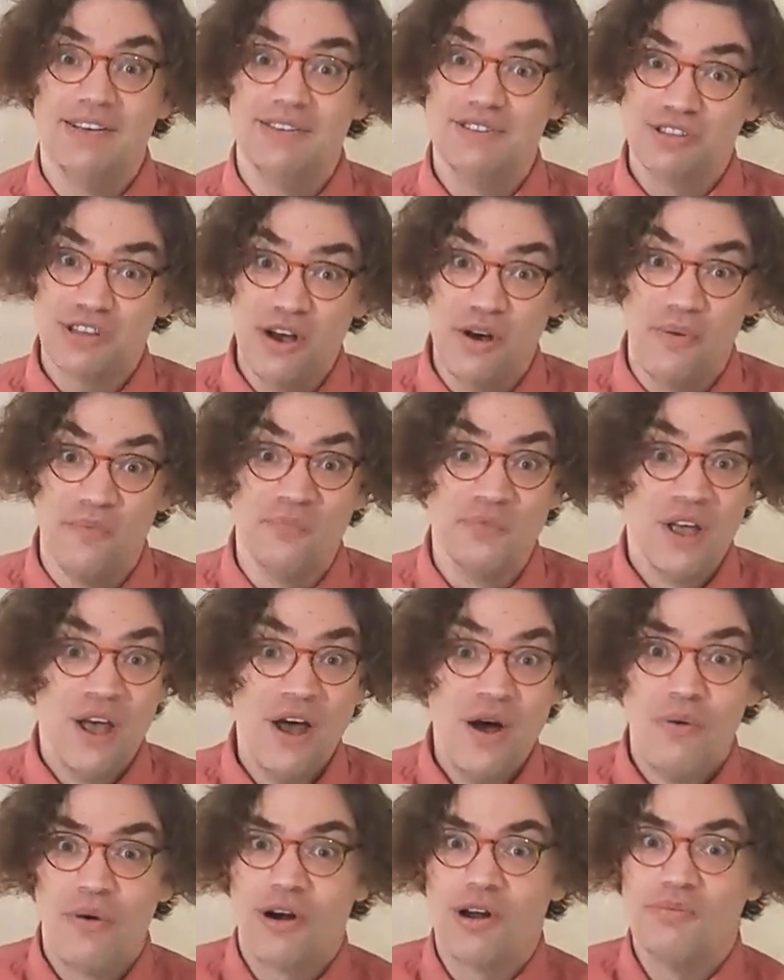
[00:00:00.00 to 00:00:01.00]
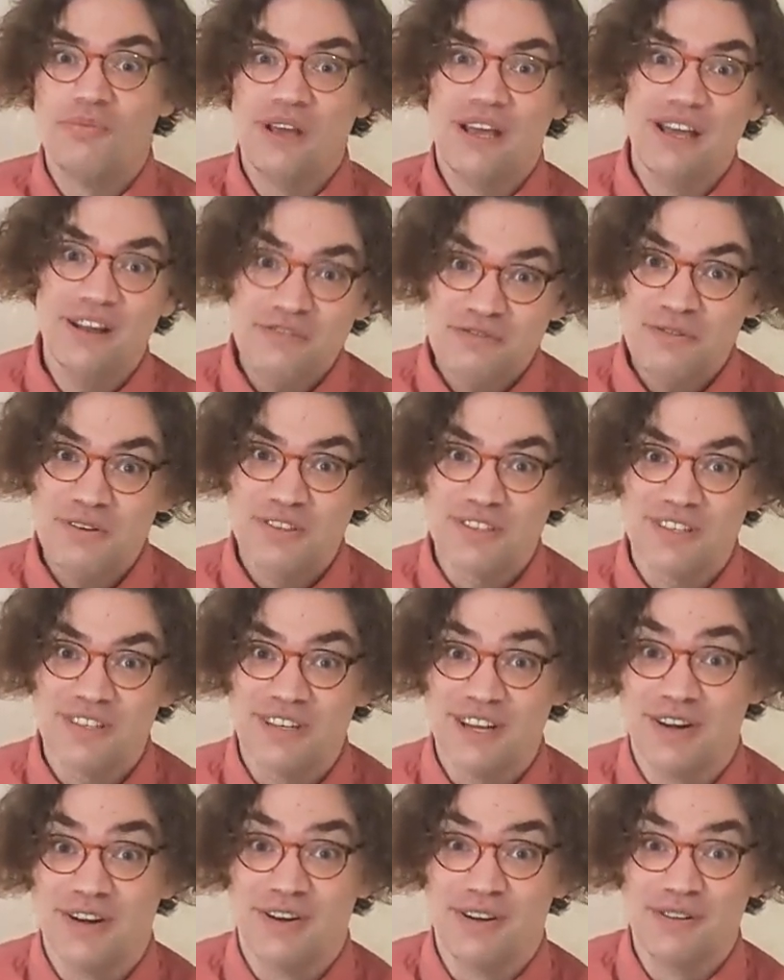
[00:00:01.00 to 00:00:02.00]
So, what I'll be interested
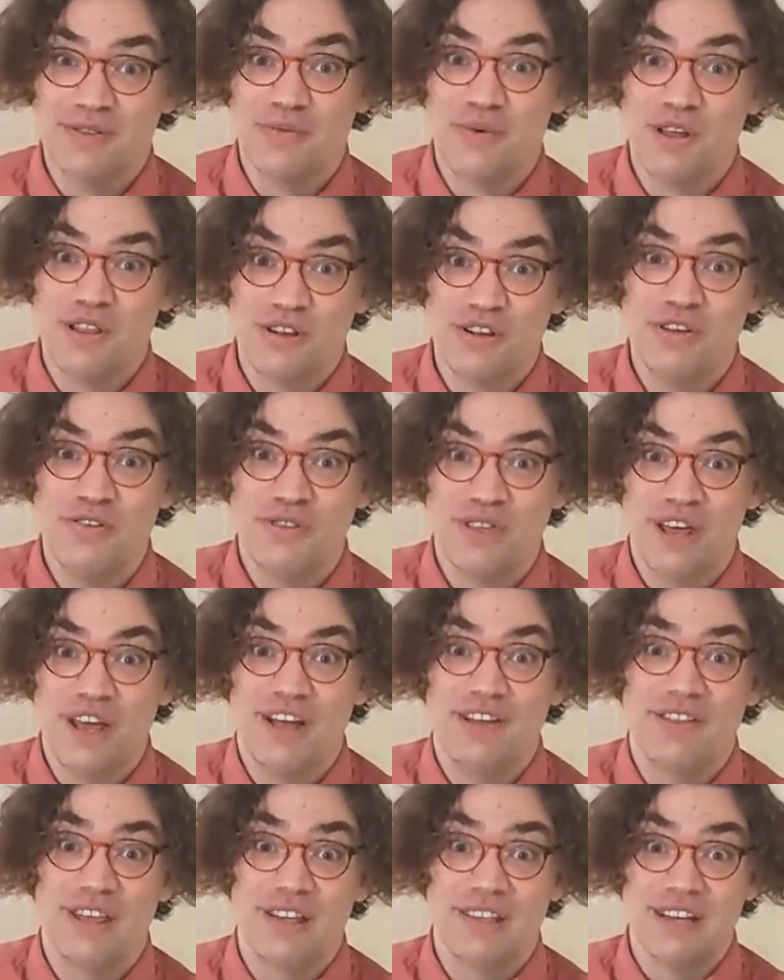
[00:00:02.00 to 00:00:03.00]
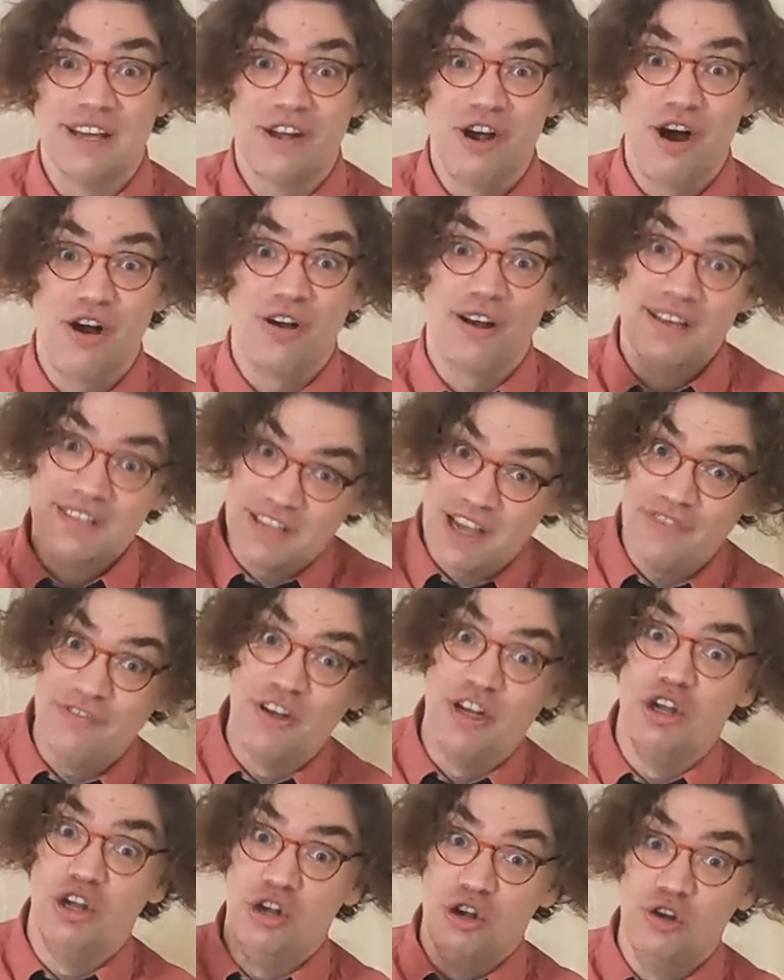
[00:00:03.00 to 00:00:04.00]
here is whether you think that Descartes has
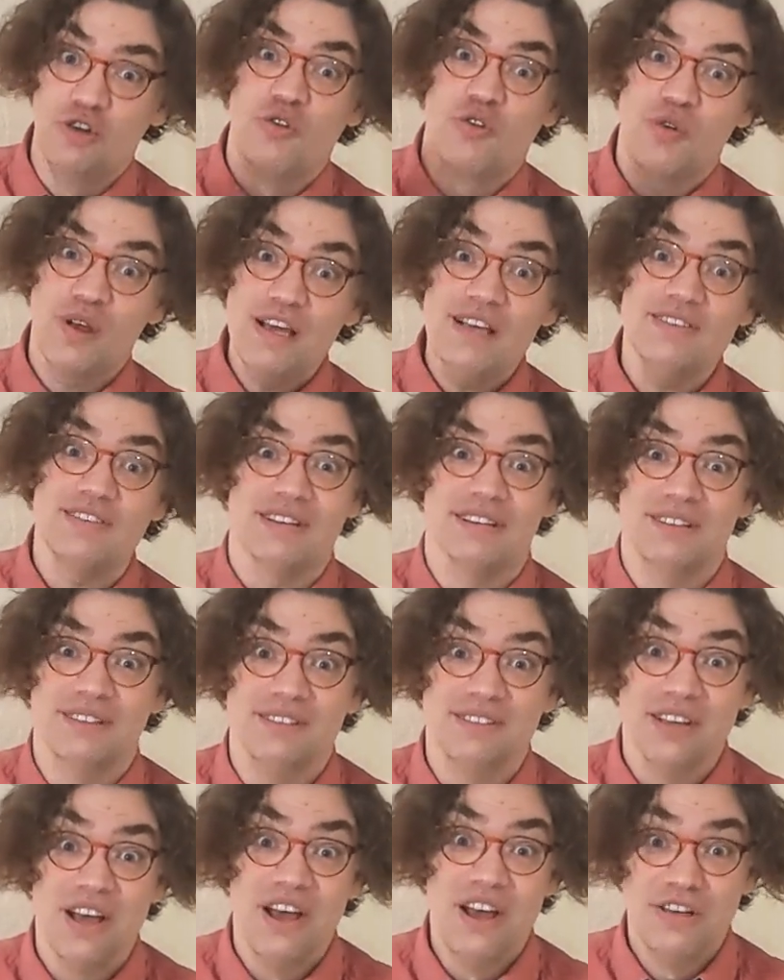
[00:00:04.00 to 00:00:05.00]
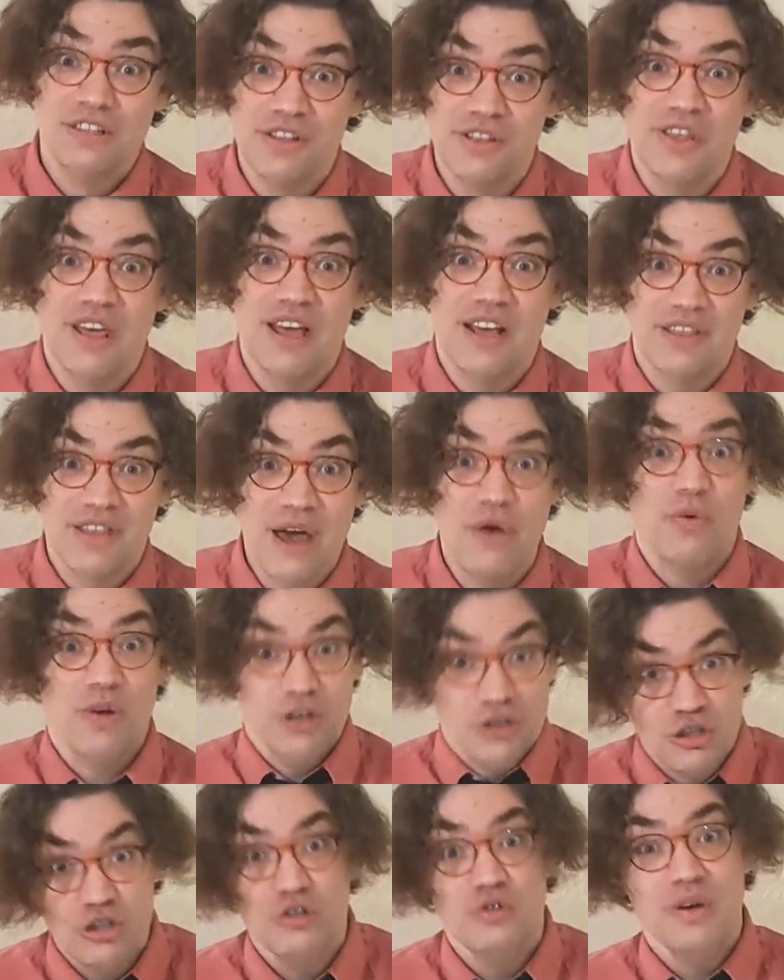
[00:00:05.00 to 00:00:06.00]
given good reasons to think that
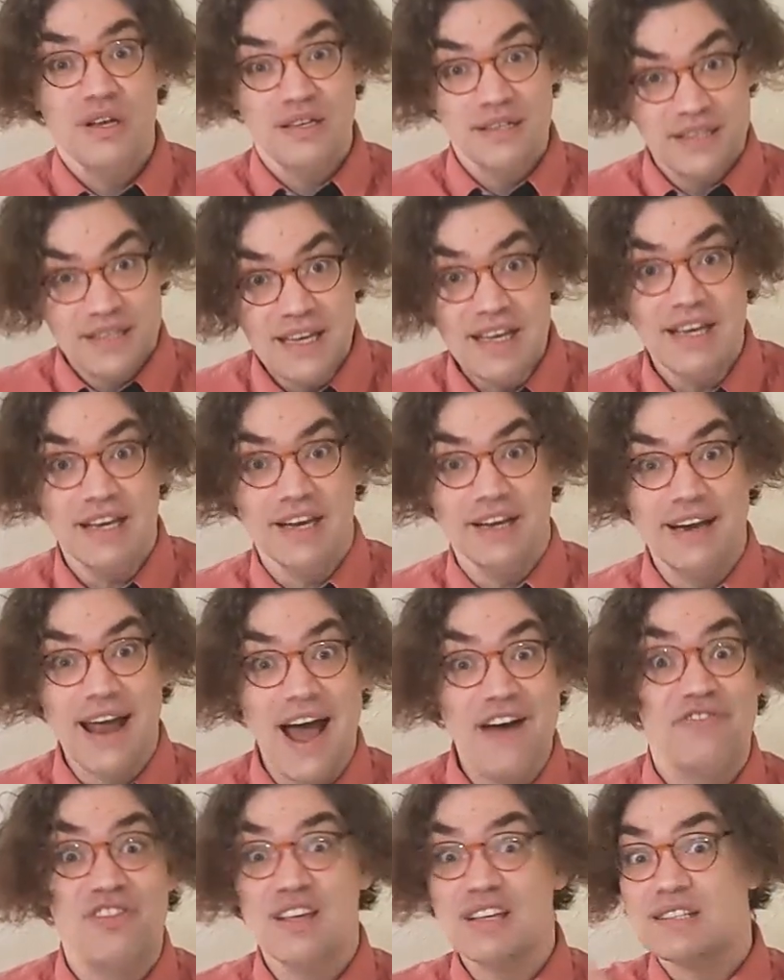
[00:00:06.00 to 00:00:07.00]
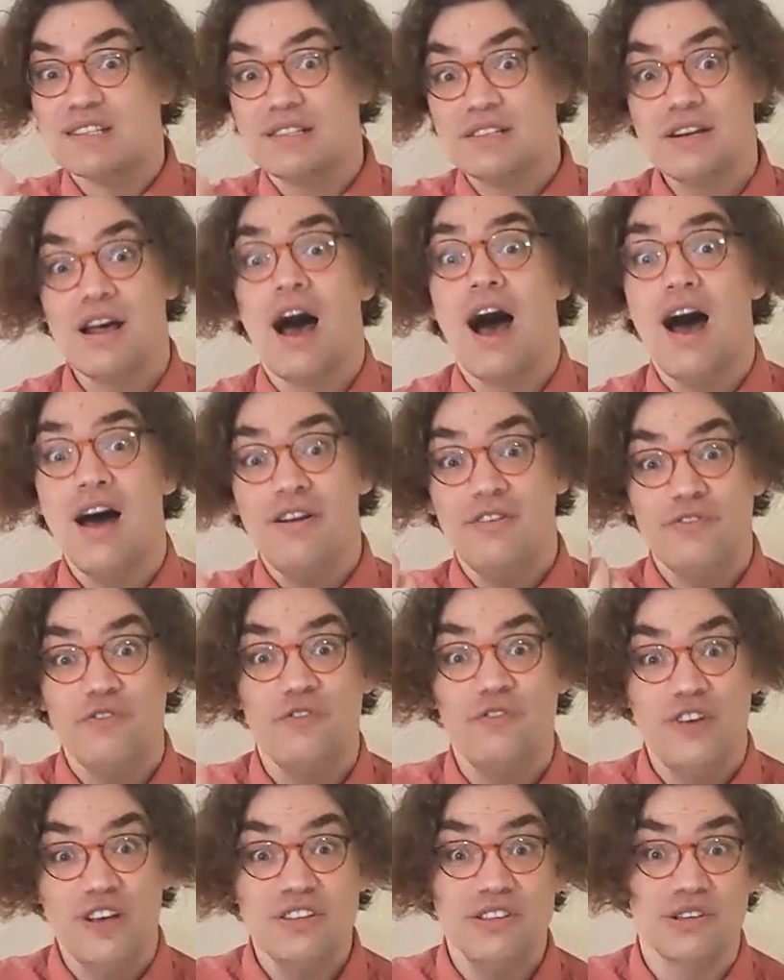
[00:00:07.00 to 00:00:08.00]
we do indeed have this
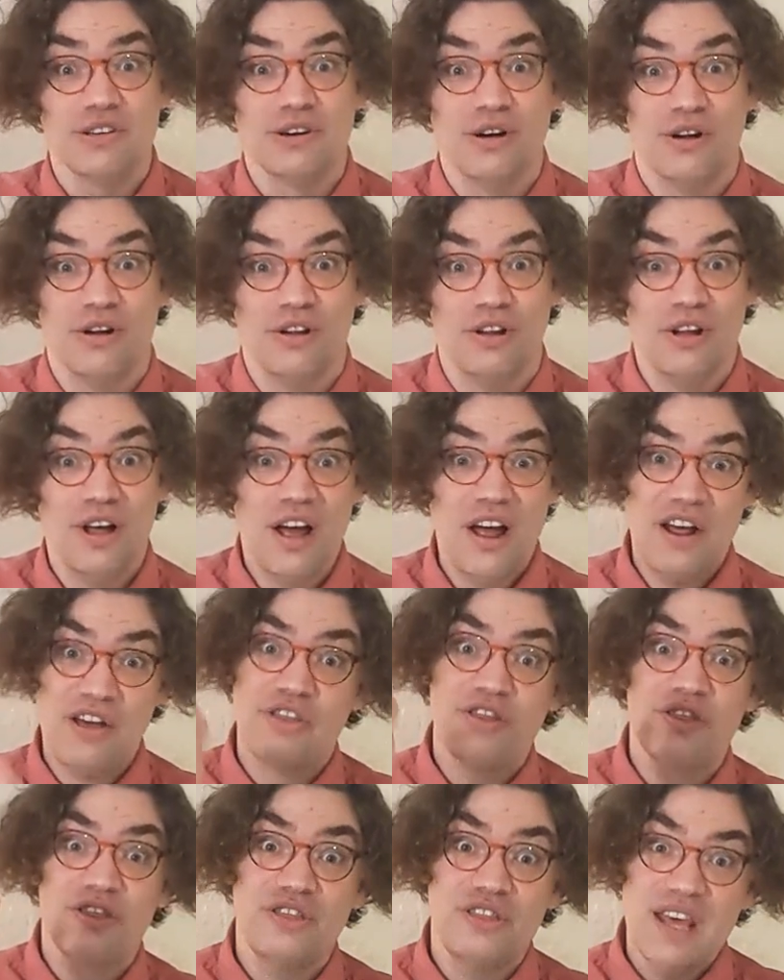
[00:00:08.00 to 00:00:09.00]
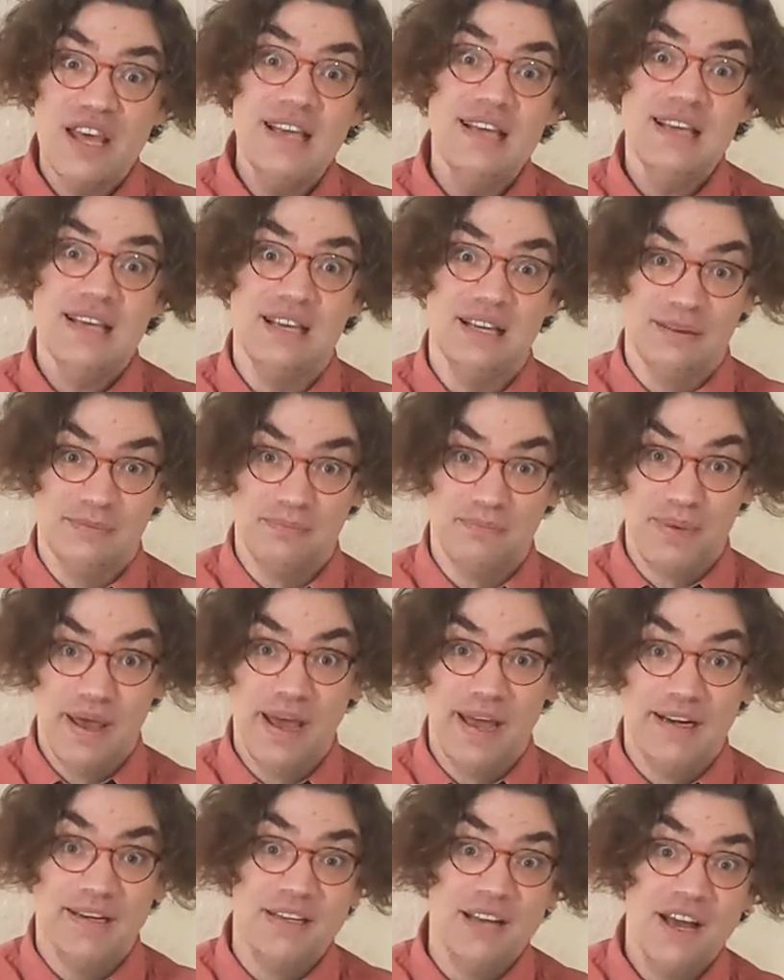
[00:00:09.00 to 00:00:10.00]
non-physical thinking
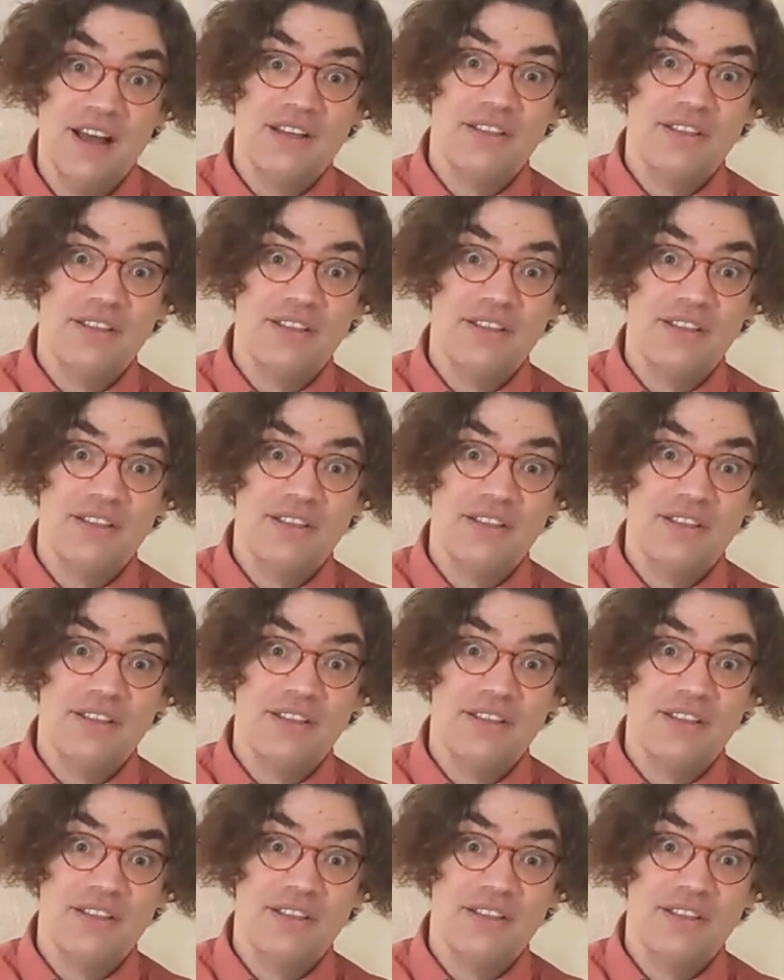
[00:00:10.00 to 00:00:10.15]
bit